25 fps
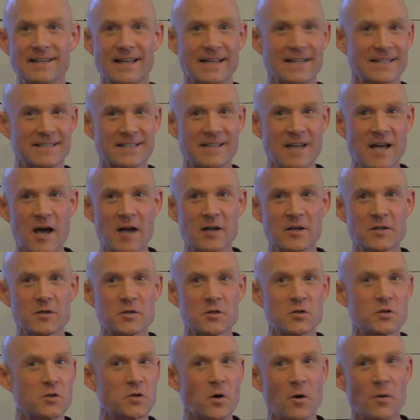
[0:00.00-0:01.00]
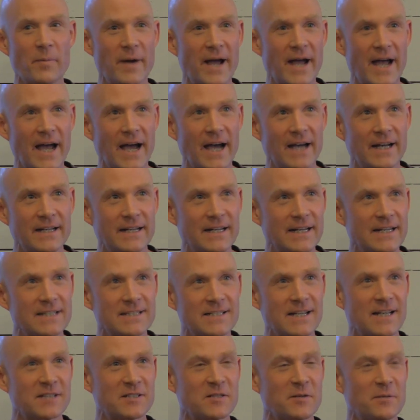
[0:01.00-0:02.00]
That's not so bad, and
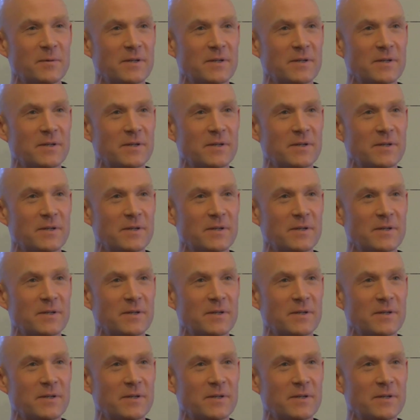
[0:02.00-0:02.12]
it's not